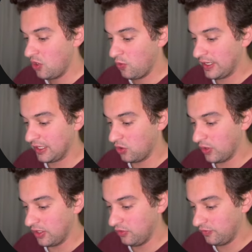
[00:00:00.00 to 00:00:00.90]
We can go
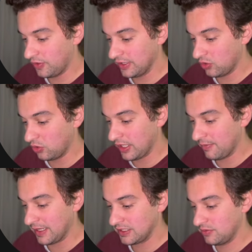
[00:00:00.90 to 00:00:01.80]
and look for it. Okay,
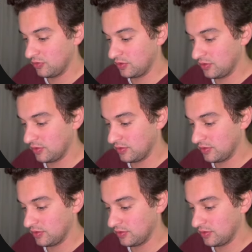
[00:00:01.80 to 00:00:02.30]
maximum.